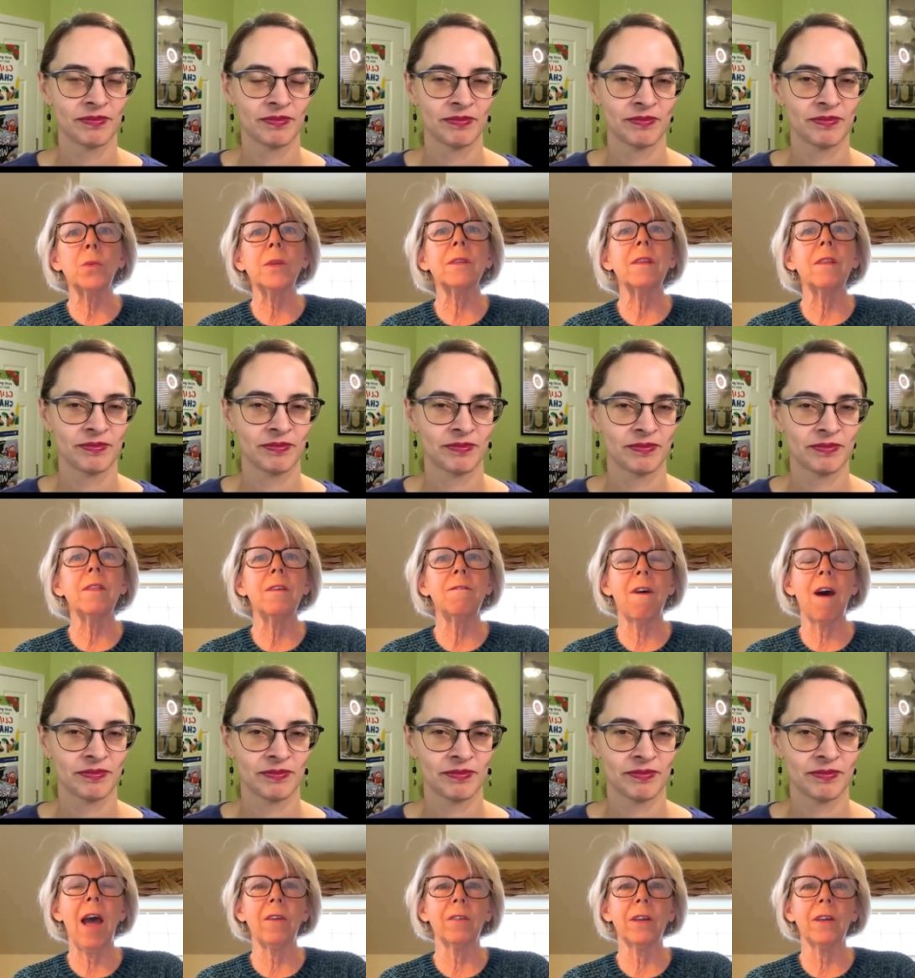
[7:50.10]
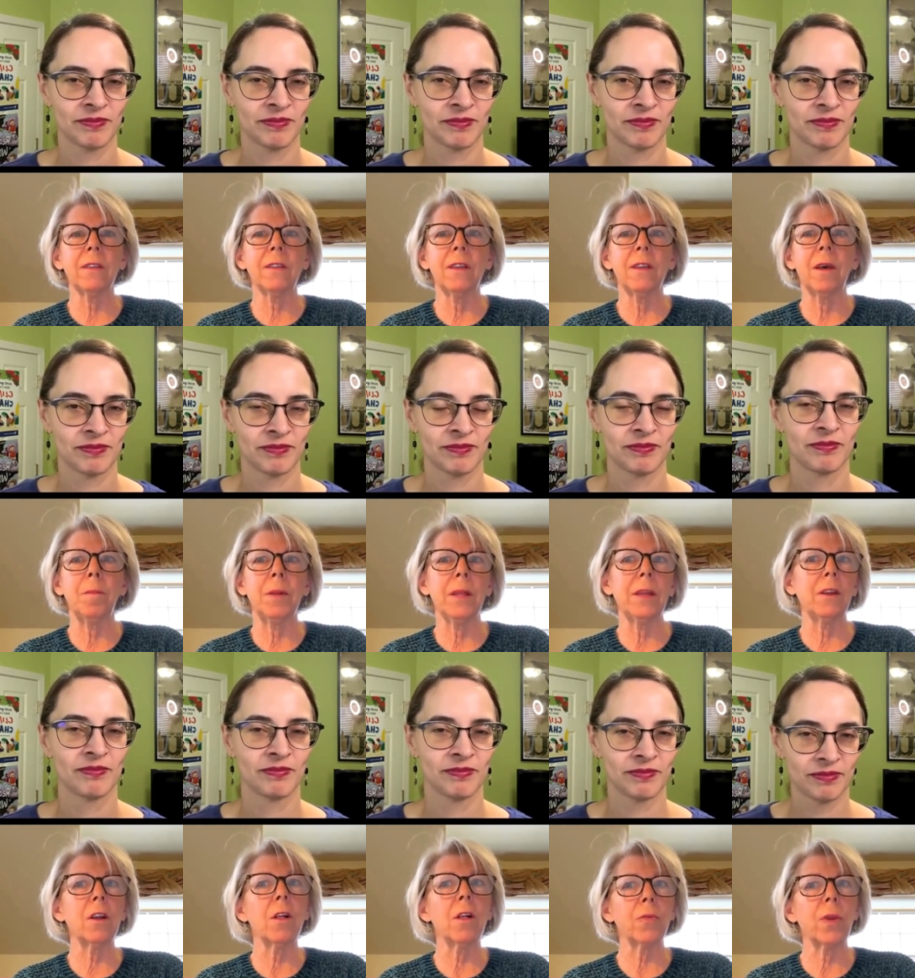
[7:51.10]
Speaker 1: was The Virus, a
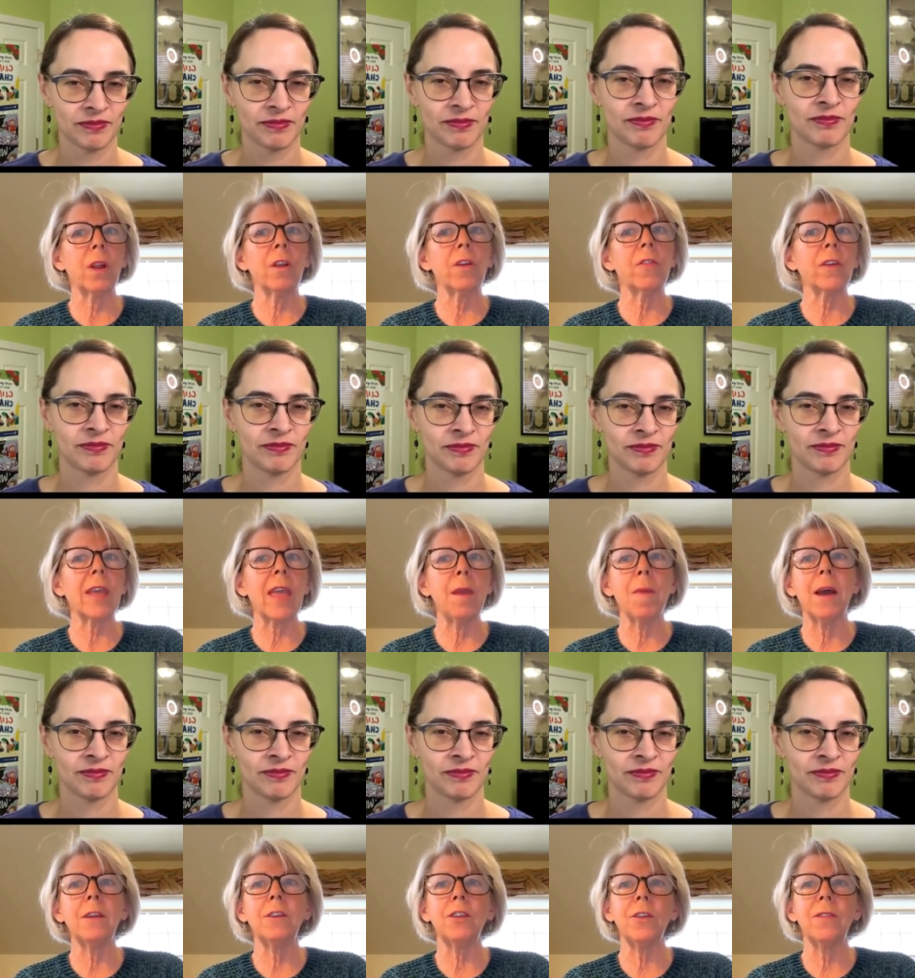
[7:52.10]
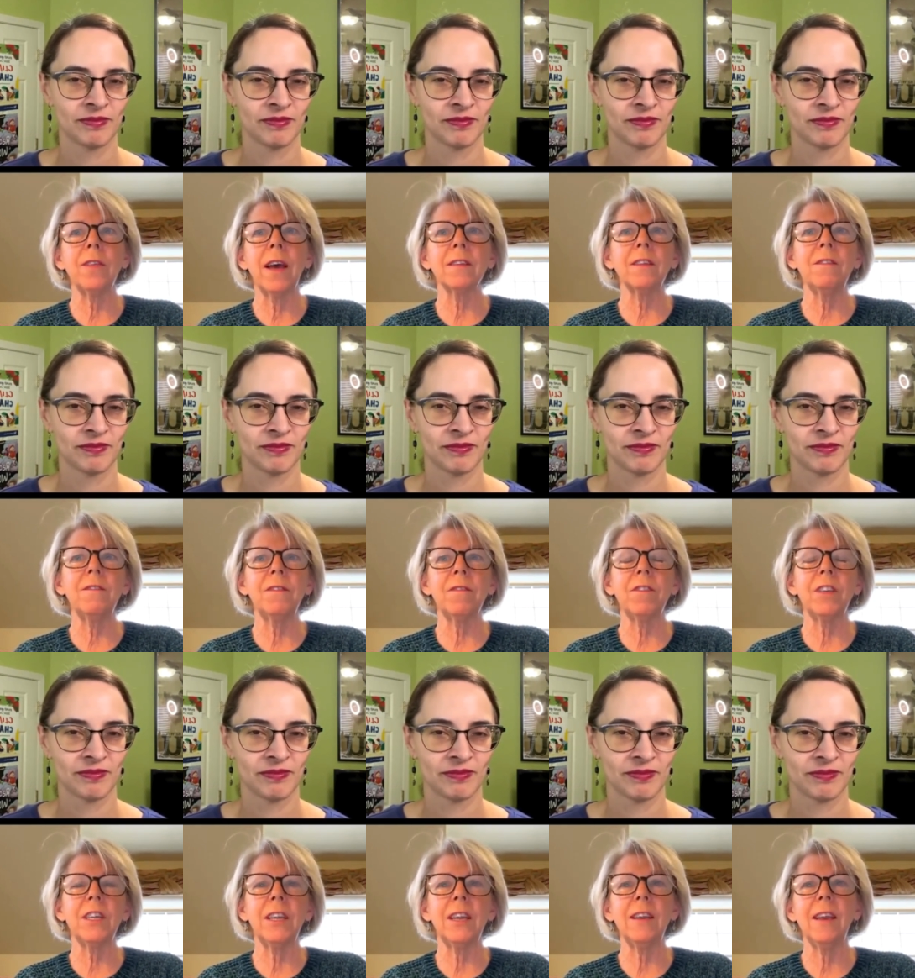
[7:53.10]
political thriller that came out in
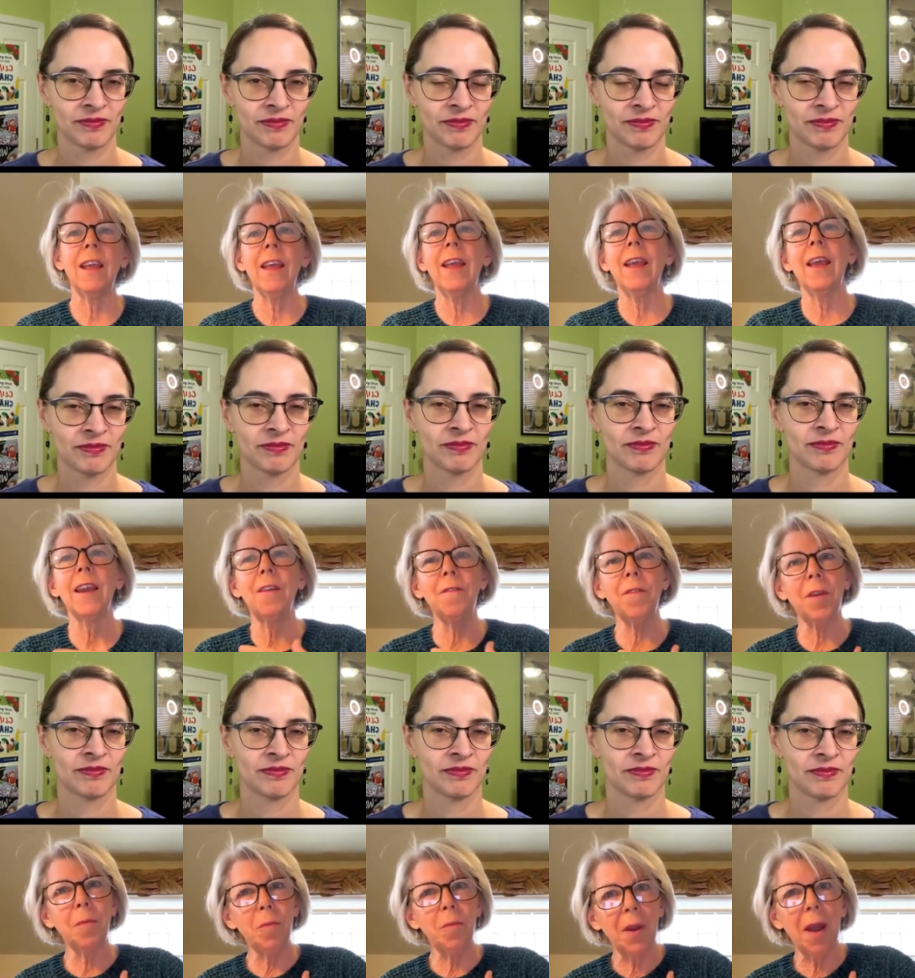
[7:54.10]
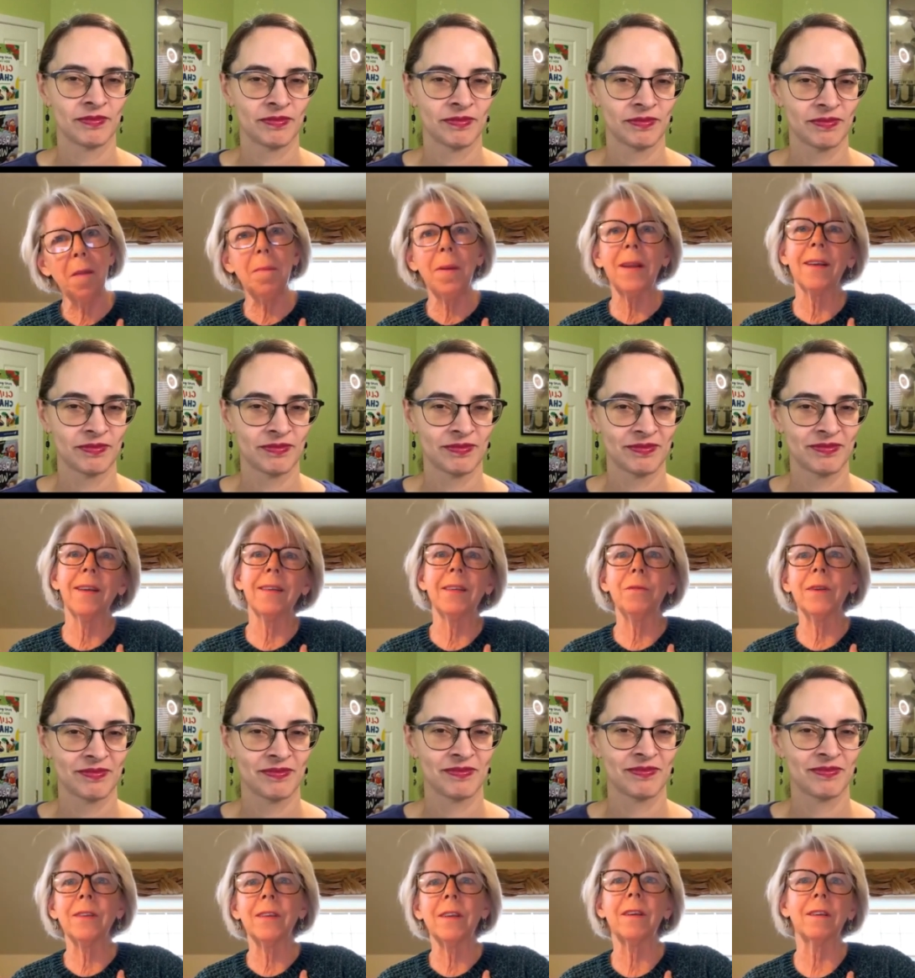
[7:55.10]
2015. And I'm very proud because it
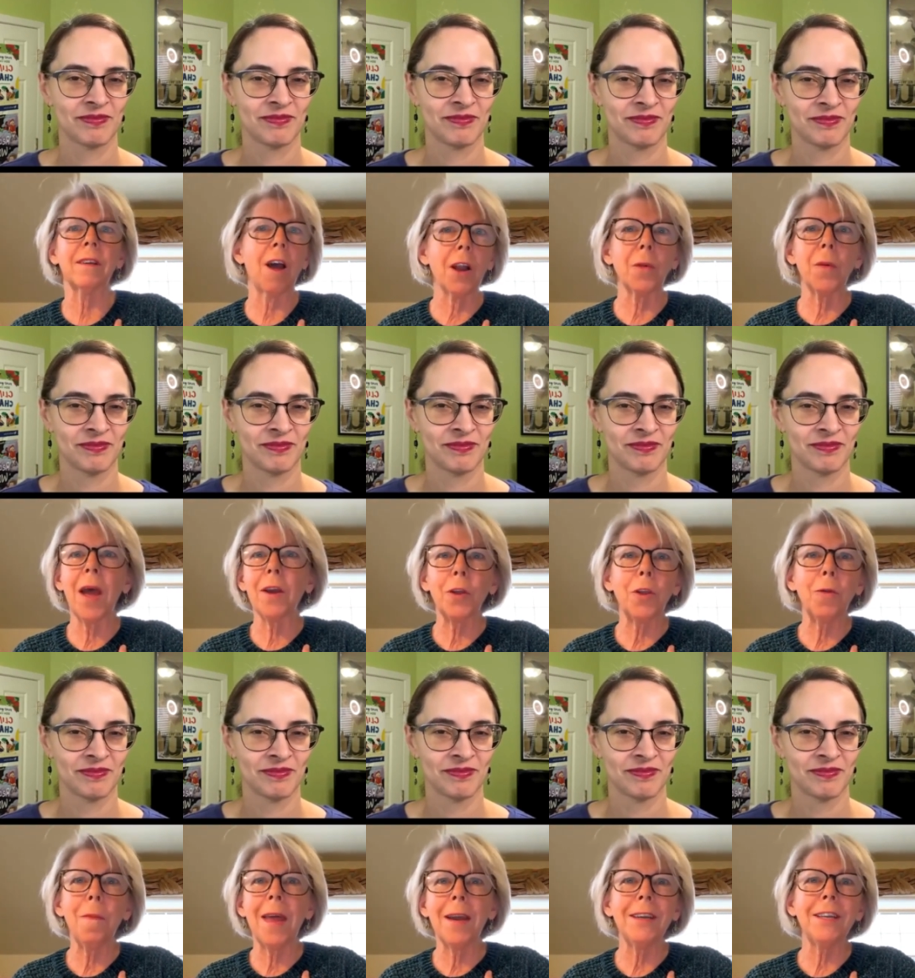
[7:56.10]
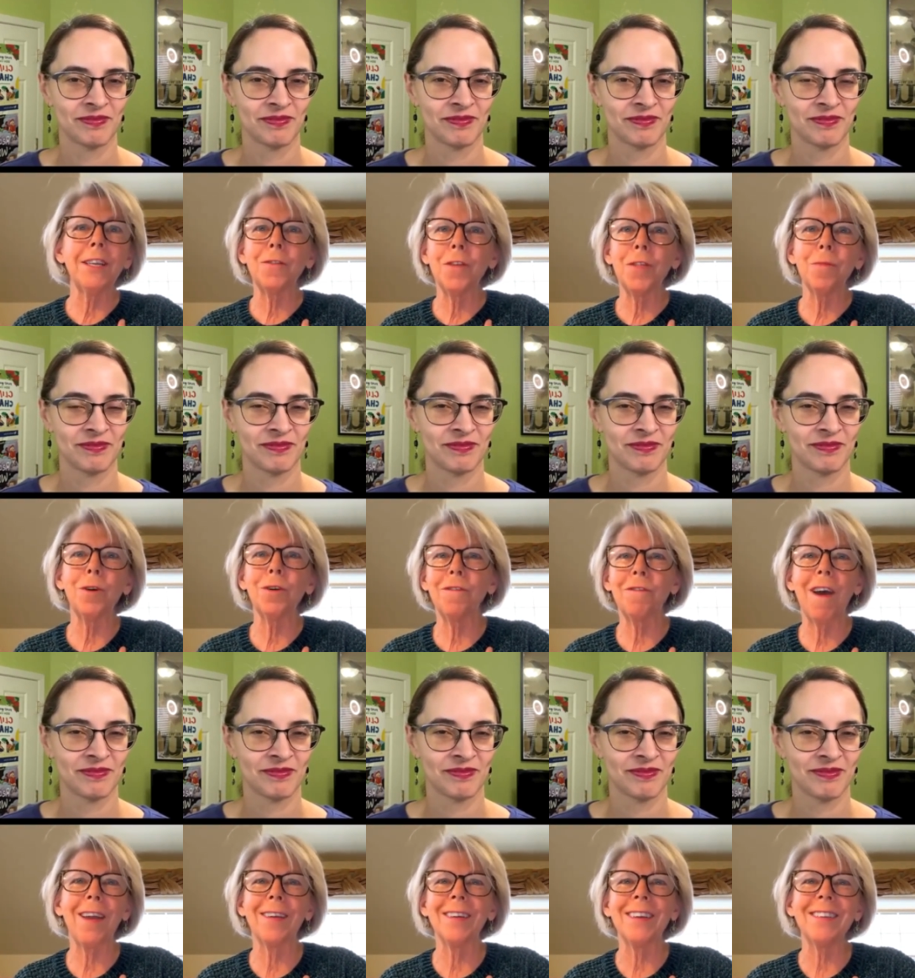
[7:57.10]
was a Colorado Humanities for the Book
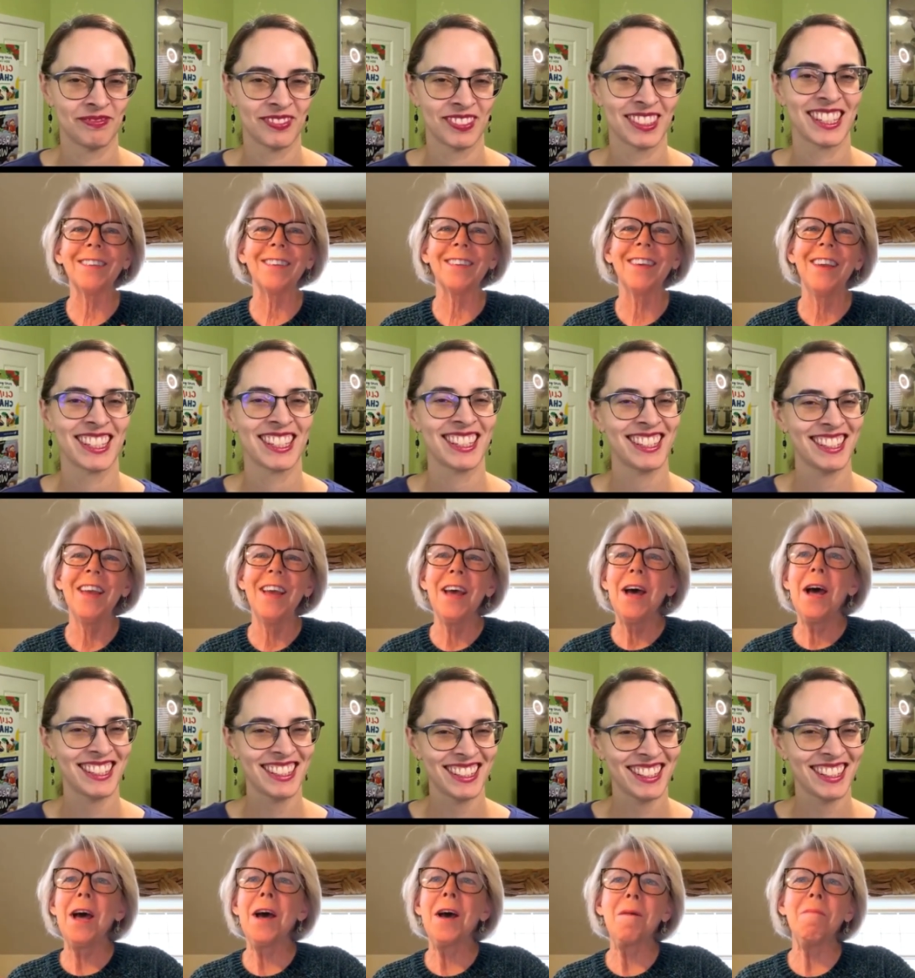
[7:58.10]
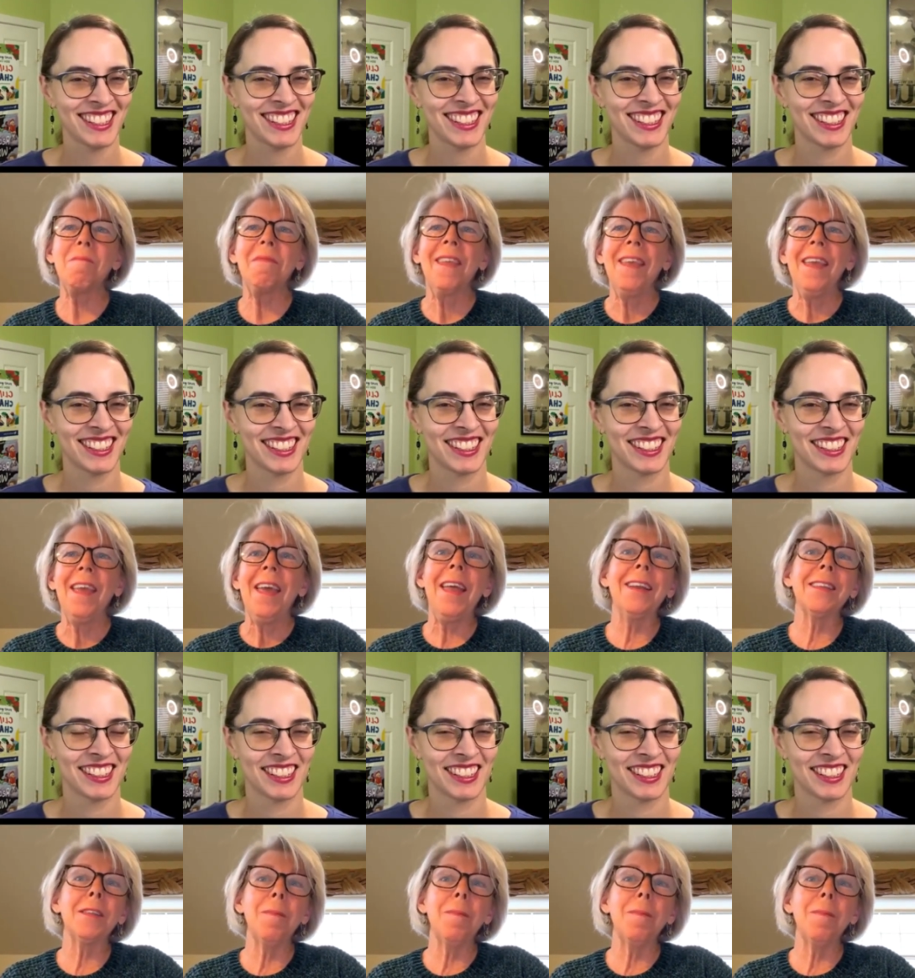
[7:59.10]
finalist. Um, and it's